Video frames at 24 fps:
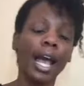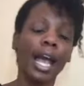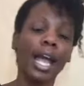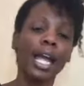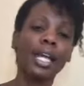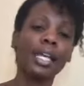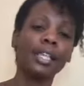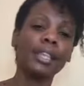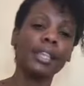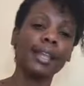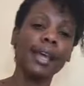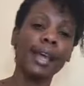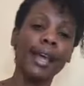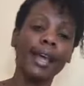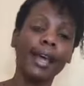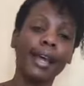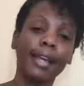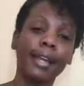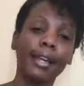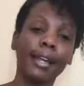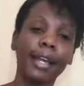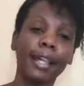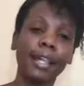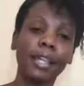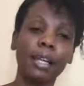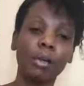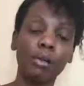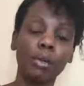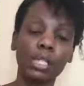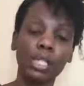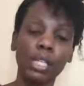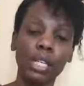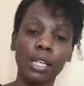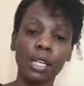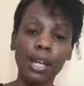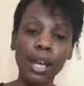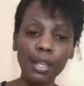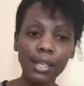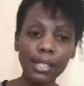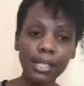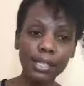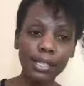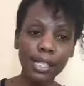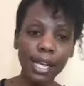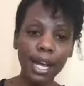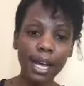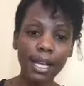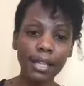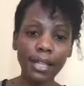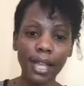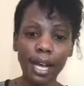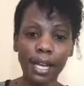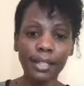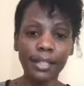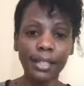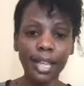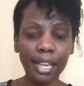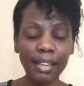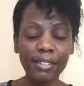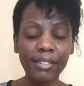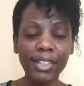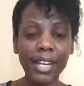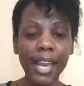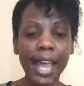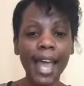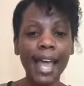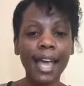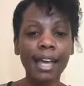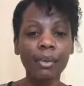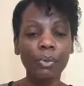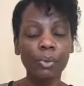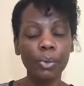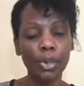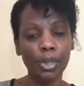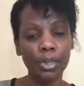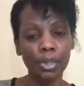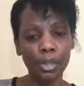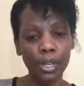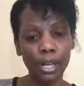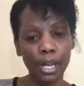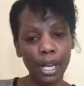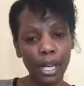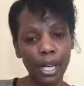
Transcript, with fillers: And then there was another son that David had with